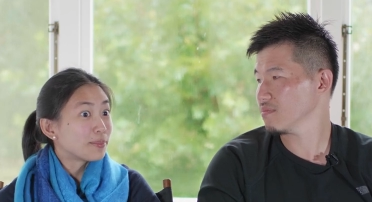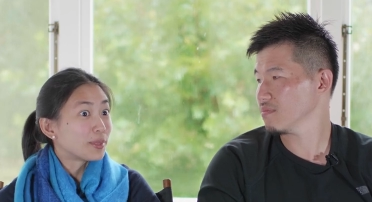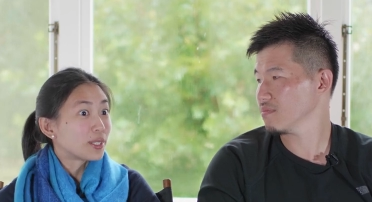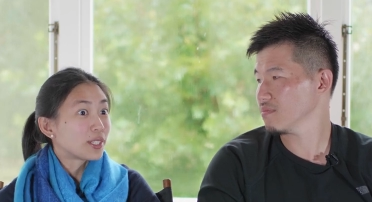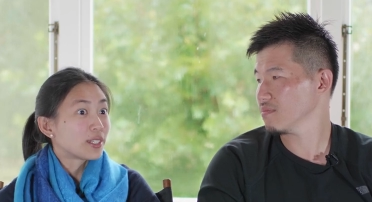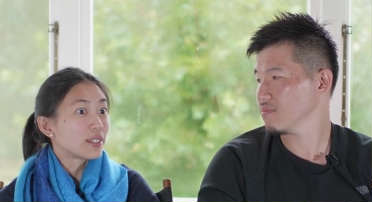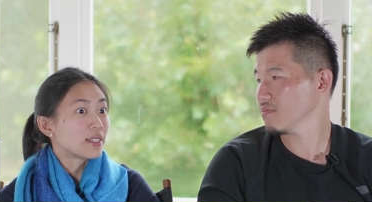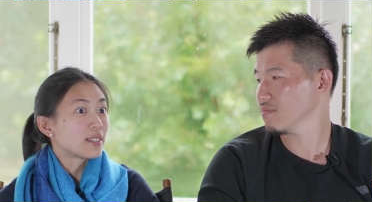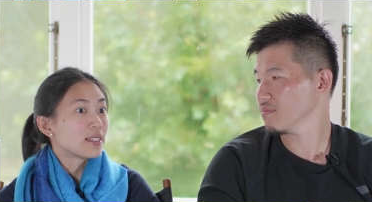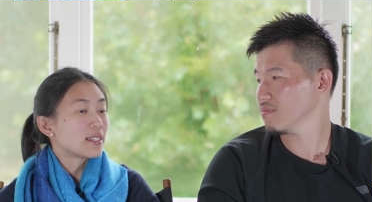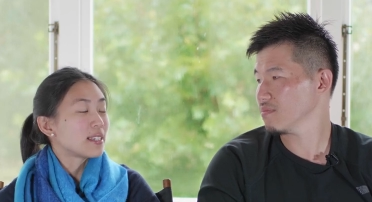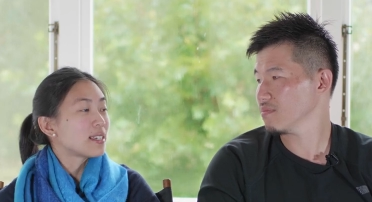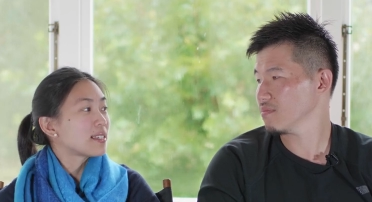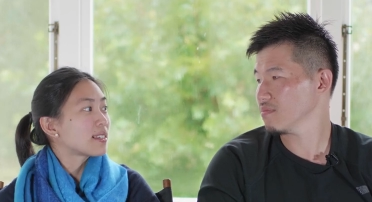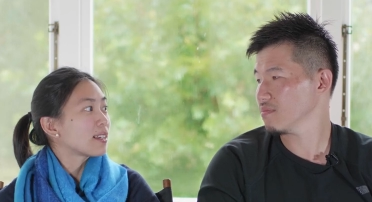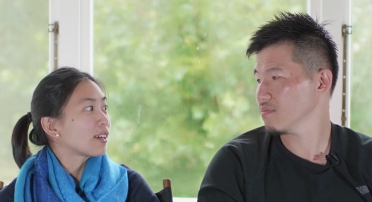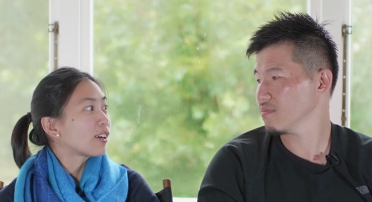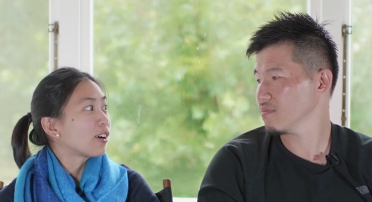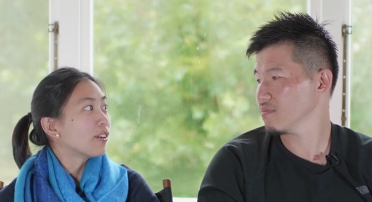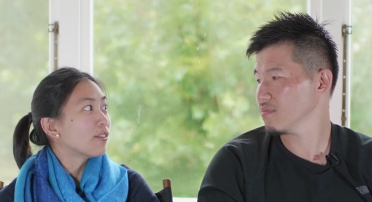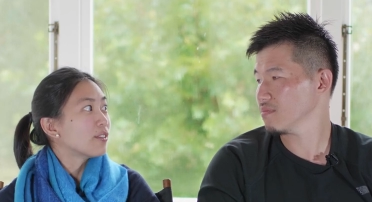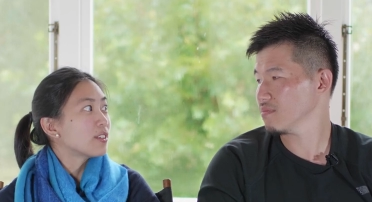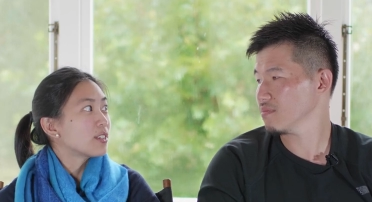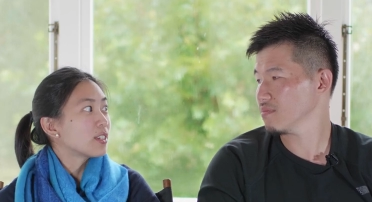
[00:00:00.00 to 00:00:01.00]
Speaker 1: Because these are
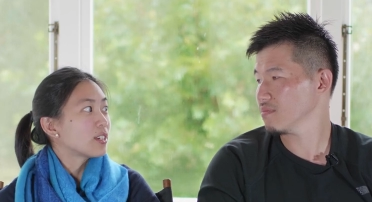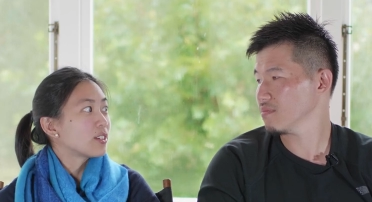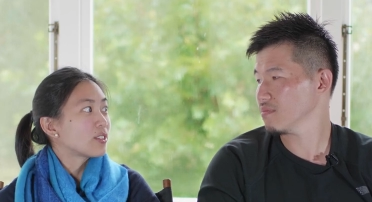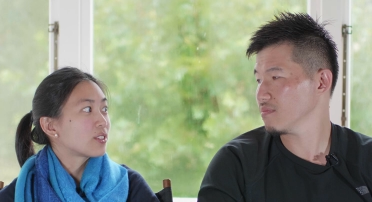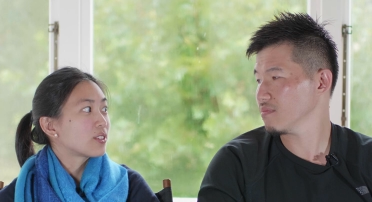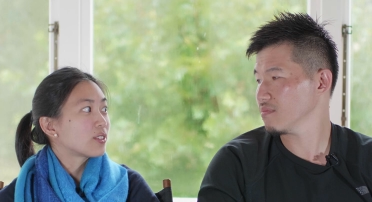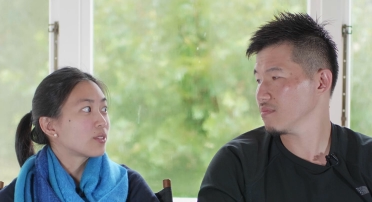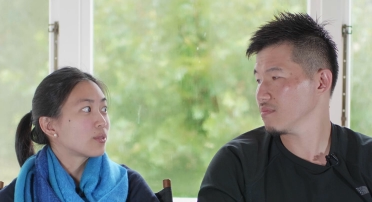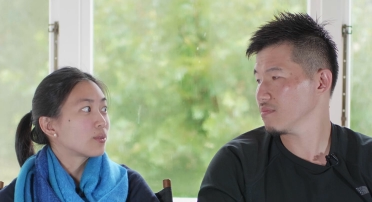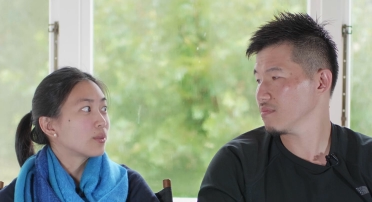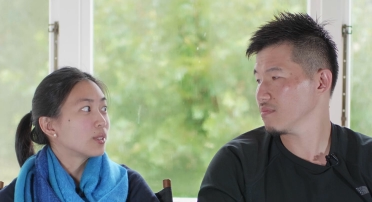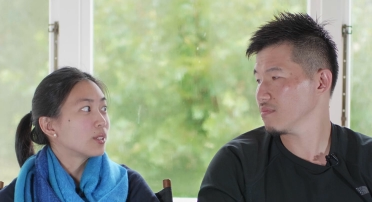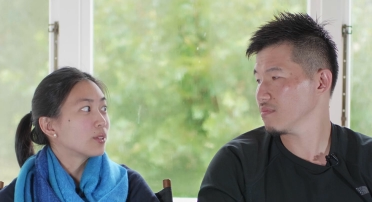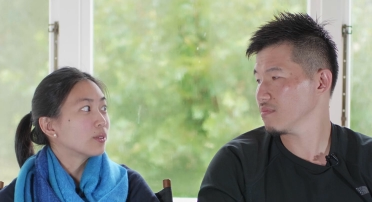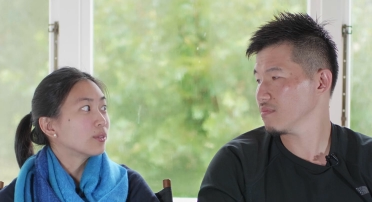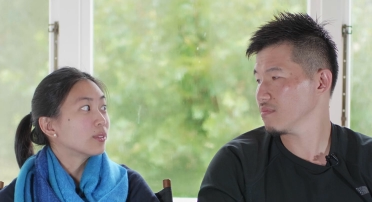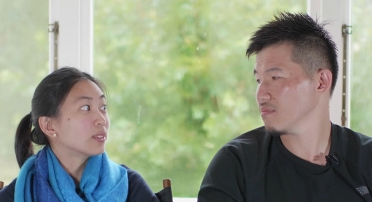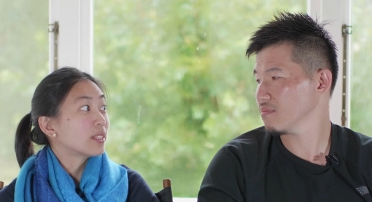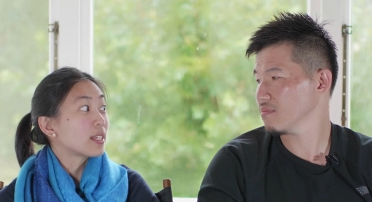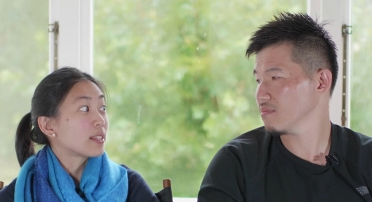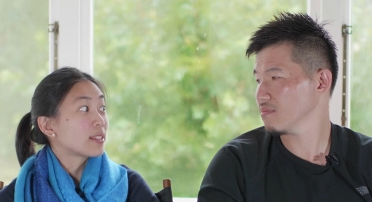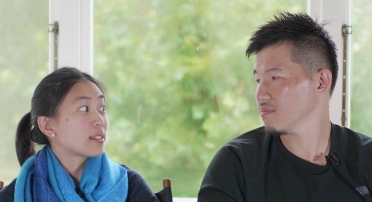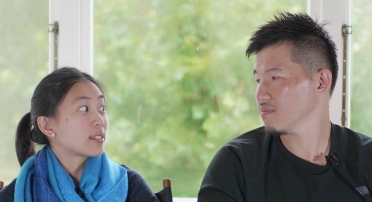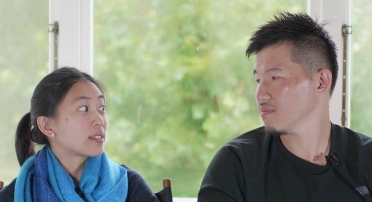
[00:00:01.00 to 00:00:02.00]
conversations we
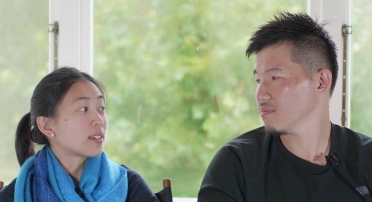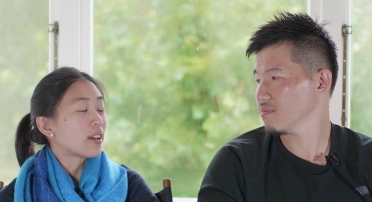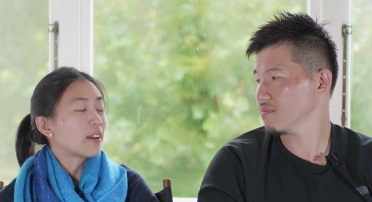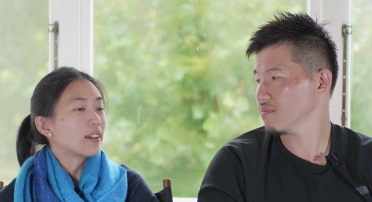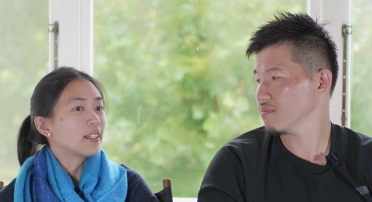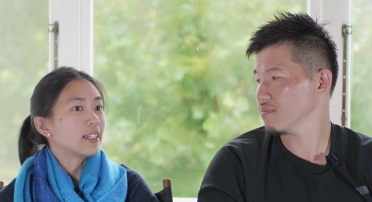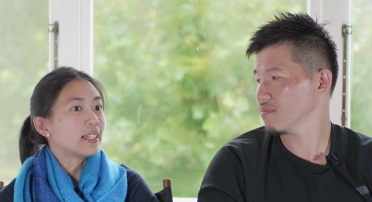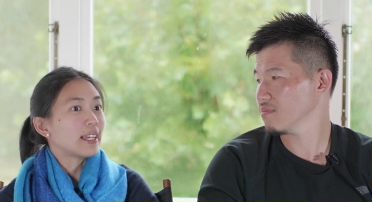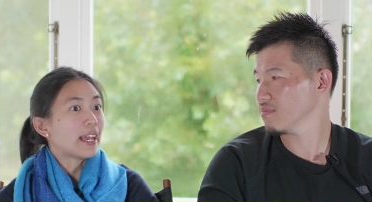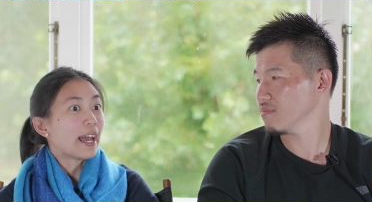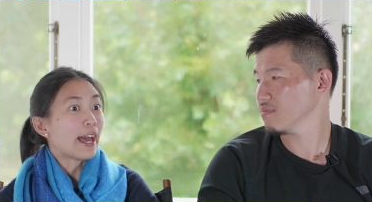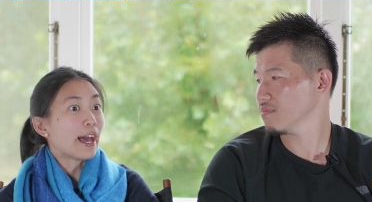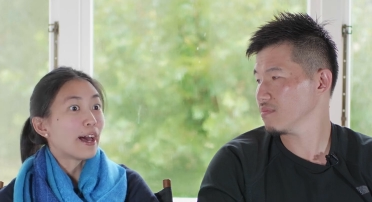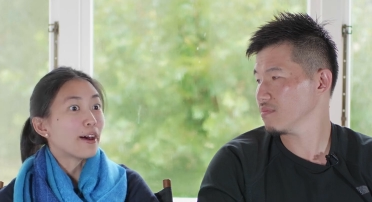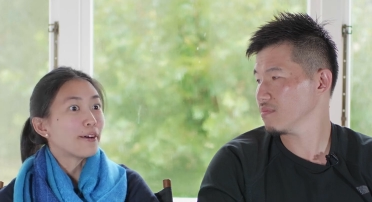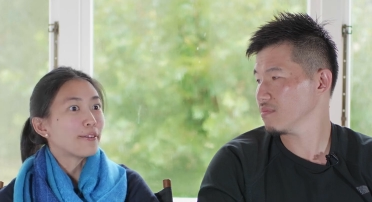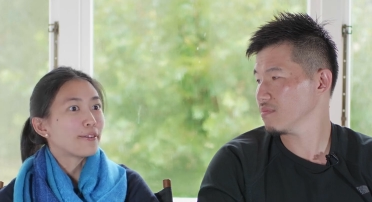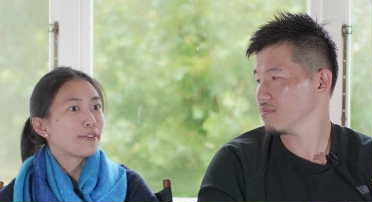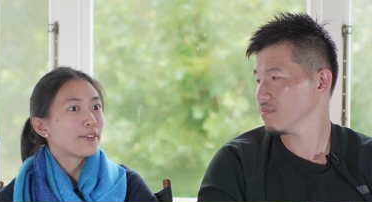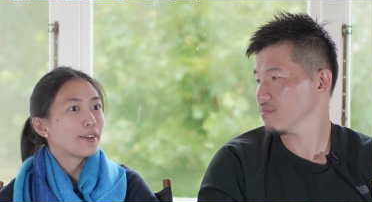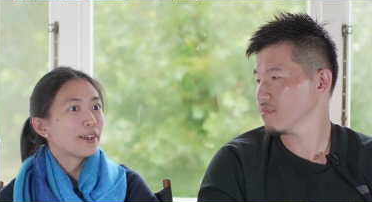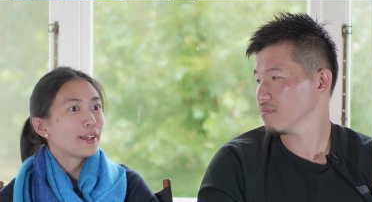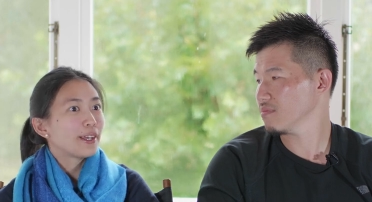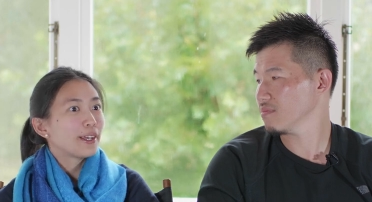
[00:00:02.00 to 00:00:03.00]
don't necessarily
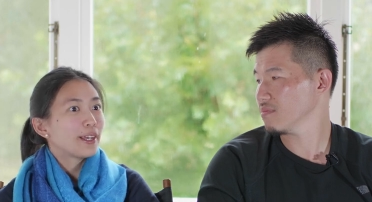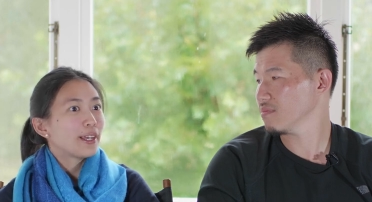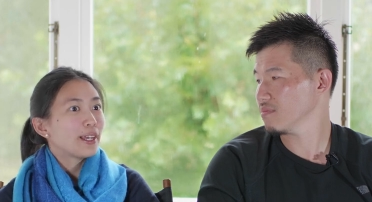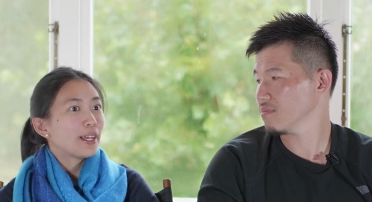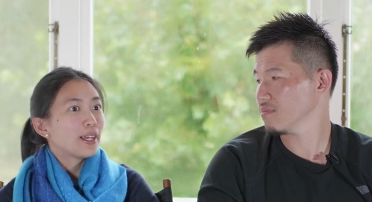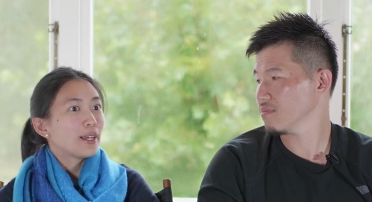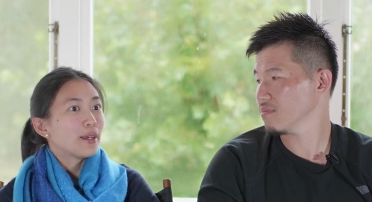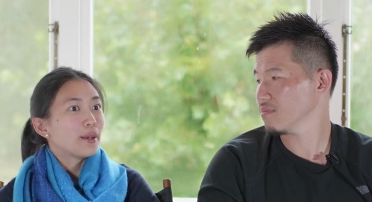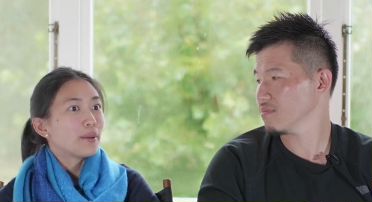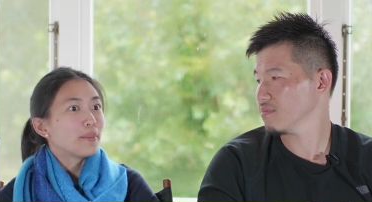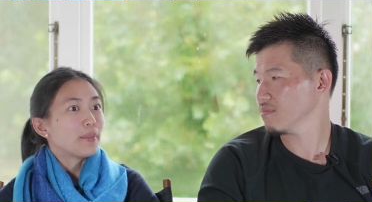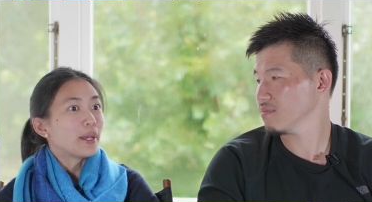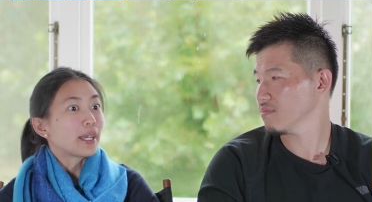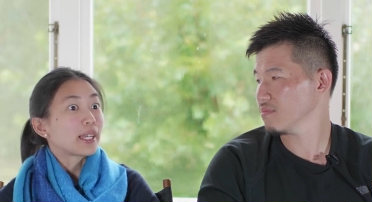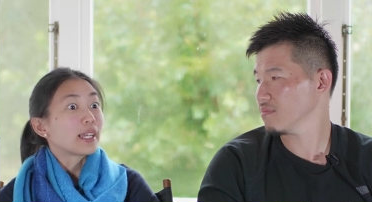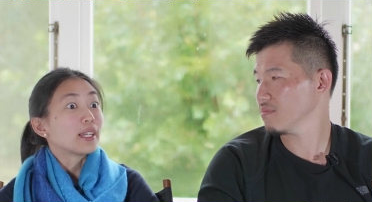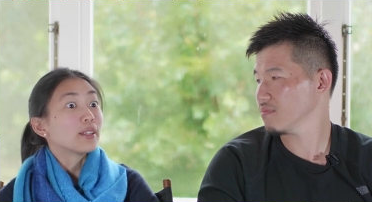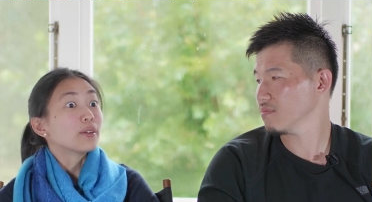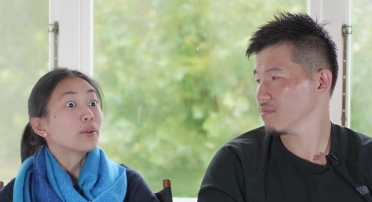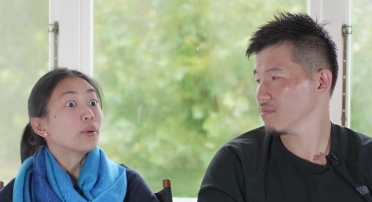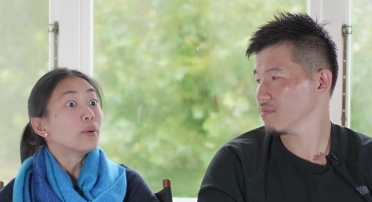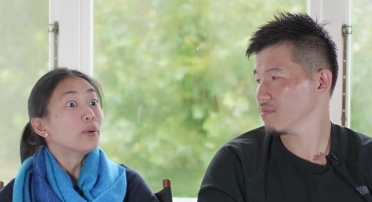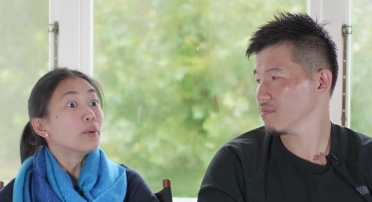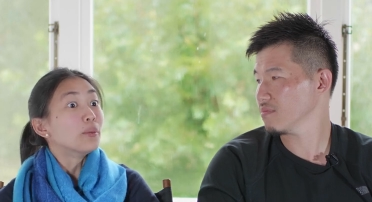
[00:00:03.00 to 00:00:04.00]
have back
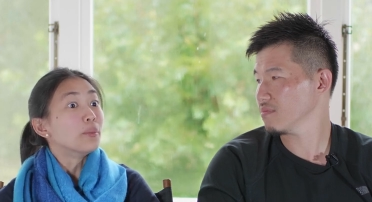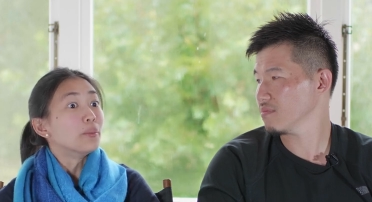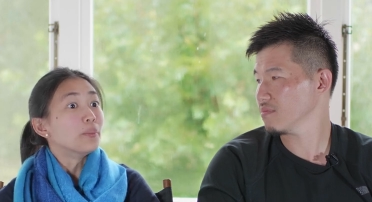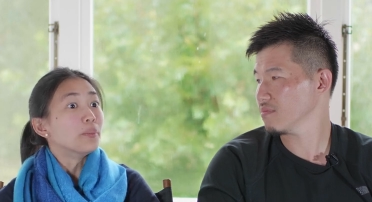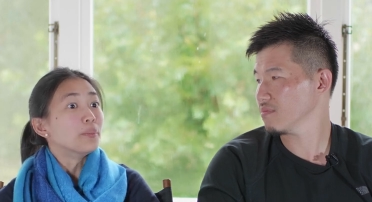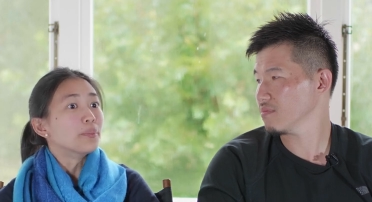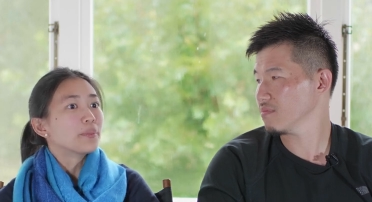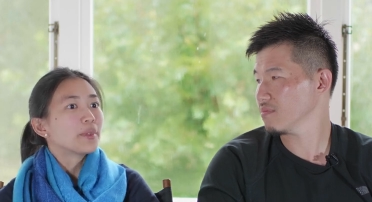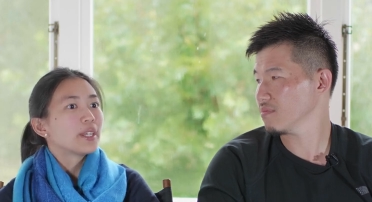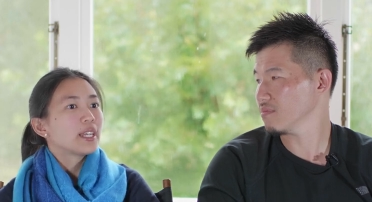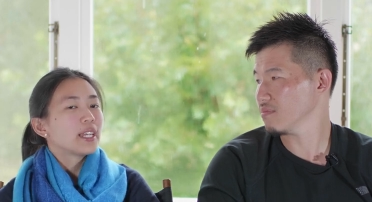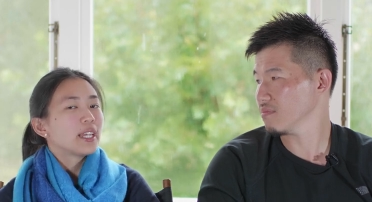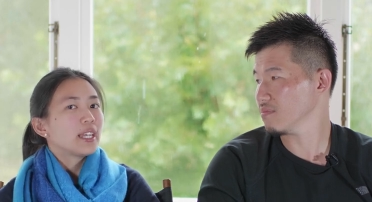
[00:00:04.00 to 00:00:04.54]
at home.